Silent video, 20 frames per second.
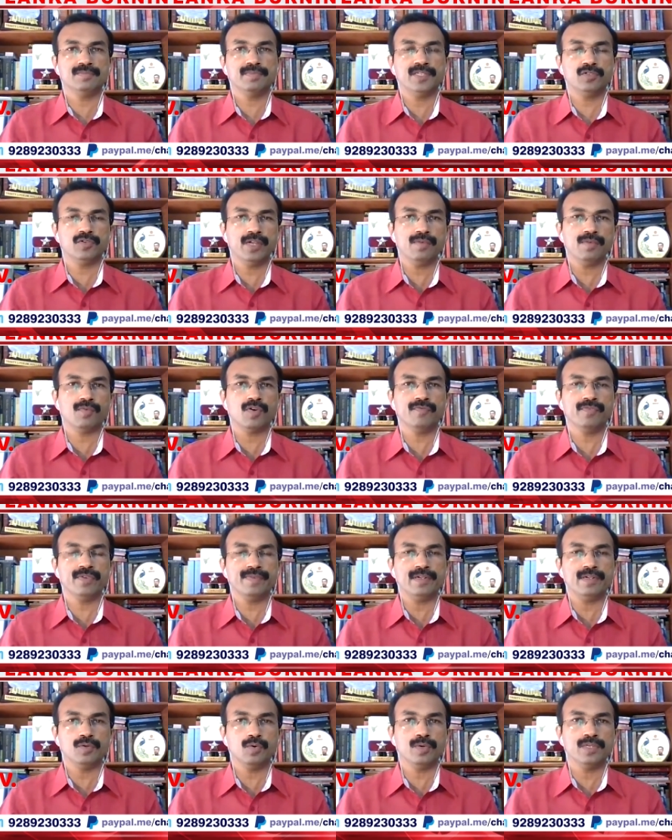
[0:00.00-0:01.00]
But today, what we
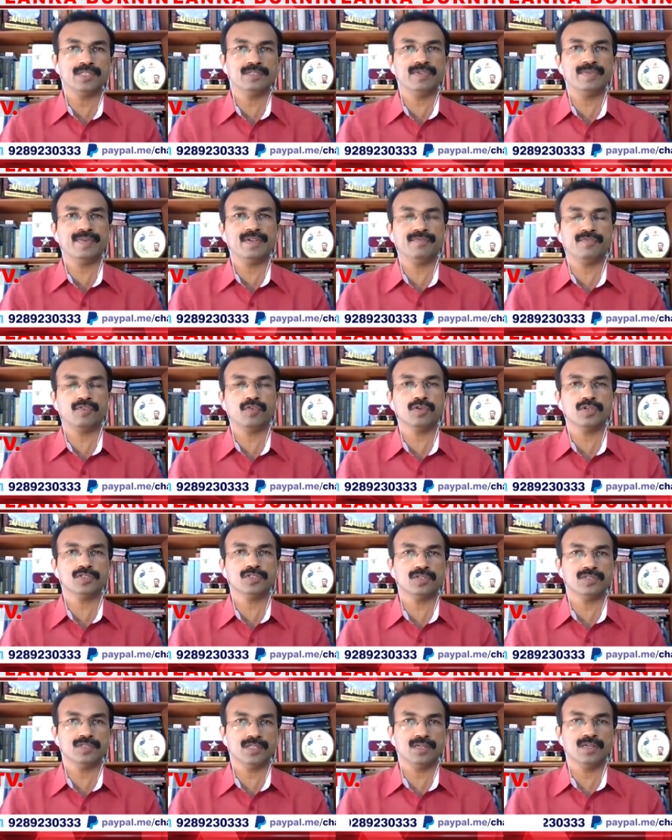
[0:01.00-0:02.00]
will do is we will focus
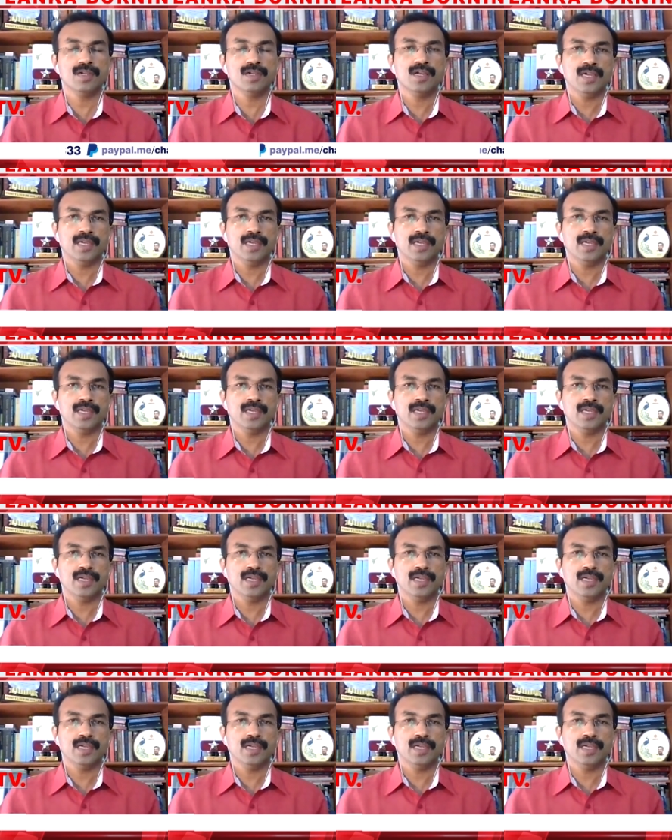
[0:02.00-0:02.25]
on the,